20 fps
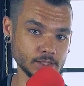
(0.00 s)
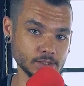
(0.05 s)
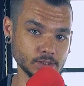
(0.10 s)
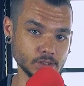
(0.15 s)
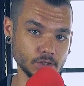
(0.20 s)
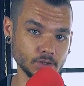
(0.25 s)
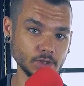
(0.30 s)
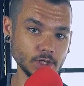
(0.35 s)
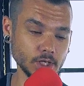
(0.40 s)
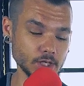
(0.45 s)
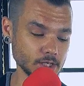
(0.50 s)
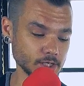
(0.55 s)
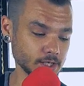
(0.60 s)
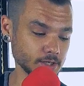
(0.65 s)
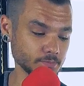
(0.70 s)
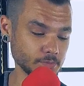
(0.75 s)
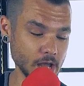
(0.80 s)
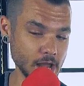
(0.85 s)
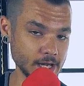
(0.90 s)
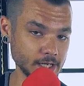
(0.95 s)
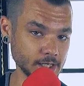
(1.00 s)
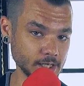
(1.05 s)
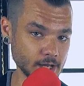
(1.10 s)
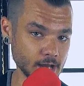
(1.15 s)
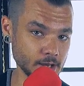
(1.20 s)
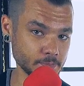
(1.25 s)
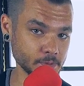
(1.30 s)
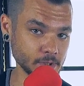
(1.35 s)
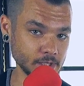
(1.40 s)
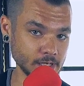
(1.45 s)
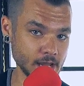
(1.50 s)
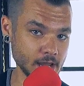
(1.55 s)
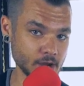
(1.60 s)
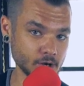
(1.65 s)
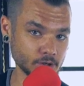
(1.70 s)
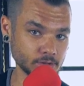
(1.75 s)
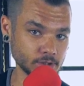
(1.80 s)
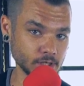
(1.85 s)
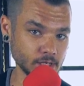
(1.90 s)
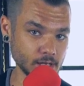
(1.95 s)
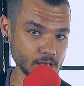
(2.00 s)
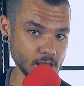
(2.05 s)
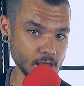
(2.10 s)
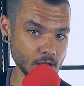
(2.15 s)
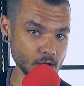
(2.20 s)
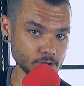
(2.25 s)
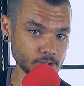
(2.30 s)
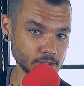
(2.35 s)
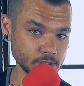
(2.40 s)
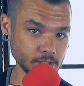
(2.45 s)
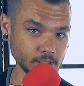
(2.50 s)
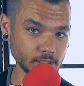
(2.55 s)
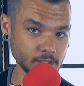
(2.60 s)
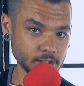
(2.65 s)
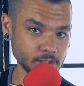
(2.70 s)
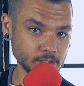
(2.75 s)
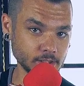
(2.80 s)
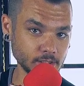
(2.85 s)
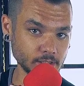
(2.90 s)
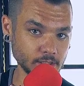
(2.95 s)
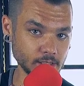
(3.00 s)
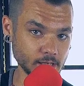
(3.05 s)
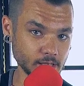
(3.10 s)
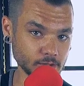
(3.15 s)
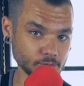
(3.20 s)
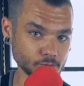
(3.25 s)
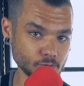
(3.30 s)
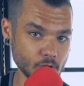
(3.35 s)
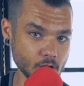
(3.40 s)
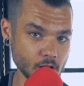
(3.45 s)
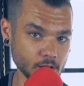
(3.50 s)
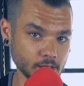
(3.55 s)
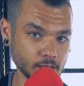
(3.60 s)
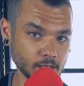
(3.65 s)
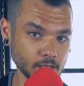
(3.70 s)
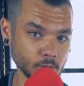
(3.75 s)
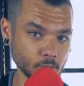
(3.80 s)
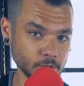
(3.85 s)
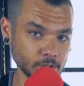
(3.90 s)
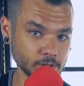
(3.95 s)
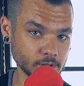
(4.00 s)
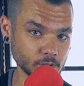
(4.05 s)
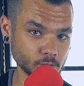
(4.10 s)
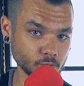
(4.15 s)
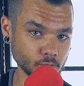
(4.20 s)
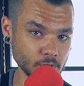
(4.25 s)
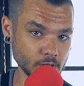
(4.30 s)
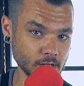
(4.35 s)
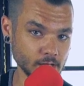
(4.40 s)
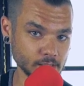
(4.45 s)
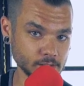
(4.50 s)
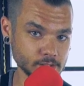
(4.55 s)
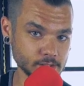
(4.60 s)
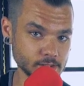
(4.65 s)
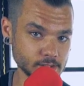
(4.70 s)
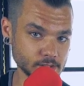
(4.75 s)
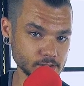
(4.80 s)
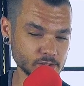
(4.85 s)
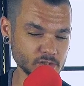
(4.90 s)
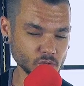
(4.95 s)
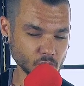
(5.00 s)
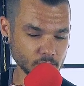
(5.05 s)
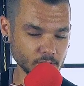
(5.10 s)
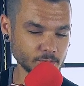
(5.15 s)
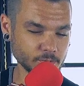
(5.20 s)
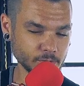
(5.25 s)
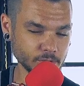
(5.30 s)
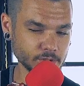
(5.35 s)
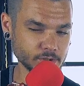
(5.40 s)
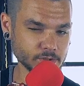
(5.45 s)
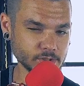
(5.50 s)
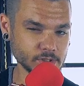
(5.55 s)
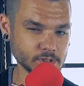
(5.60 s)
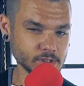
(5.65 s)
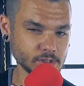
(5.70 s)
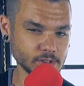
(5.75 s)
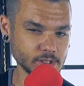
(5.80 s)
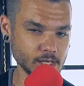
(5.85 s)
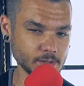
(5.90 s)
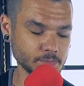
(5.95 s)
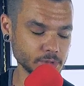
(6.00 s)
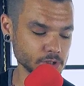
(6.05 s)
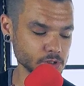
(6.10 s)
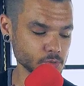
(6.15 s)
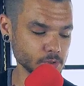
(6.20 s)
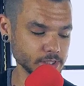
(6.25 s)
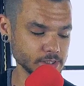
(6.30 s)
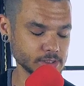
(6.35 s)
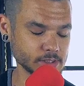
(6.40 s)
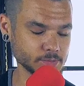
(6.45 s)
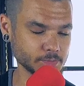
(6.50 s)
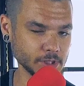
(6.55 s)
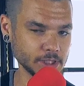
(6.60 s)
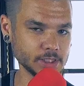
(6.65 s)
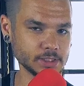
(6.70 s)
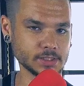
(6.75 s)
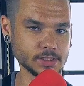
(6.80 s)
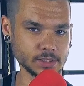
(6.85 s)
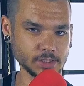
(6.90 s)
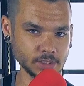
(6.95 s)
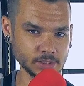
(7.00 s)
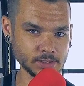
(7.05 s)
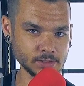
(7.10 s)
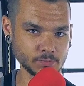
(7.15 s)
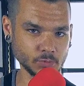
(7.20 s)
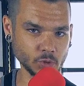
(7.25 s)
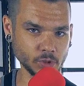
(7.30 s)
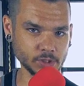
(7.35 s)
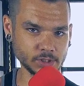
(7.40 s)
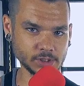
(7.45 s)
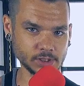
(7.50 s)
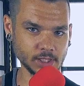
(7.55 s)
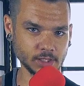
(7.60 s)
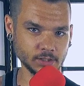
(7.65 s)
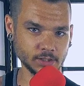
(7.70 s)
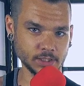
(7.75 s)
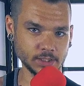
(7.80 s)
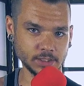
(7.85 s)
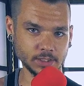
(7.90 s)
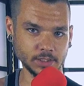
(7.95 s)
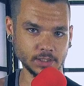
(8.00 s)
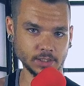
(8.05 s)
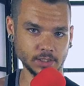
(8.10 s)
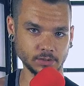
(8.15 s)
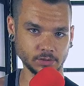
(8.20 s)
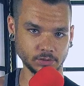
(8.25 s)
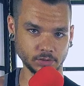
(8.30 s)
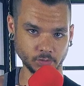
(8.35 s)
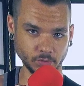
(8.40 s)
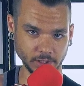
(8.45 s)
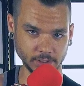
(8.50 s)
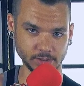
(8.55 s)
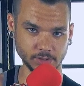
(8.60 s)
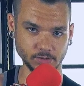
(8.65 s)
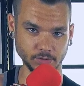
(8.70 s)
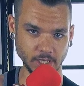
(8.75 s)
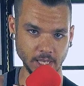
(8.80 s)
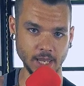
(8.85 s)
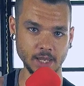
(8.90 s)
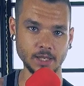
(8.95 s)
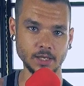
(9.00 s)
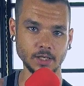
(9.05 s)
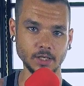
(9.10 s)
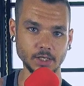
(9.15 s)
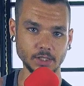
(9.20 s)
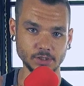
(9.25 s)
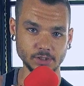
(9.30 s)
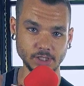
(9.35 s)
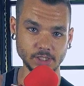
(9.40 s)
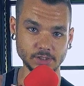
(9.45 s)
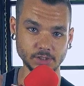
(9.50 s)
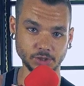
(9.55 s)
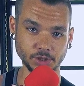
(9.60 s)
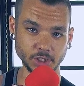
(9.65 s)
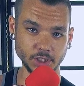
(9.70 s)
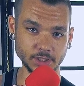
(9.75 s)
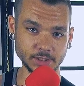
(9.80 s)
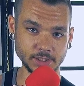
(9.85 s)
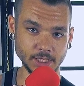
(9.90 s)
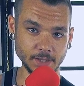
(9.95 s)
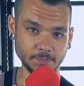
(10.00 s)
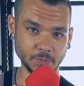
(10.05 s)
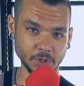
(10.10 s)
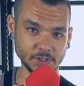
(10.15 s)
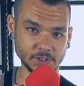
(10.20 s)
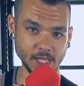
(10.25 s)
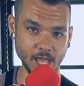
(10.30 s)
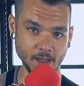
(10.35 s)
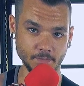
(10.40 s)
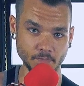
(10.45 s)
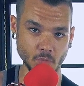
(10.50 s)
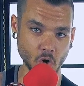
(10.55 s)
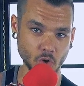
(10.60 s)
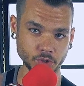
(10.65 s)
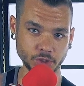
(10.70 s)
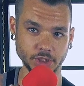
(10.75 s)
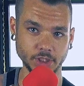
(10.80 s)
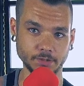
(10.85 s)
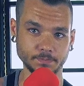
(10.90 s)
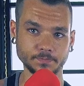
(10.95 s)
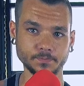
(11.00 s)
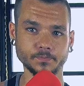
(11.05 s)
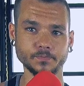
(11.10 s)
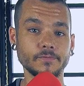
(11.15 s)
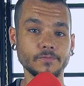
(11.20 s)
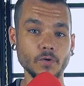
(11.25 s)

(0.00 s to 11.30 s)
So combining up and down, out and in, and rocking with the wrist sort of produces a type of twist, but it's a more subtly detailed twist, okay? So that's the third tip, is that motion.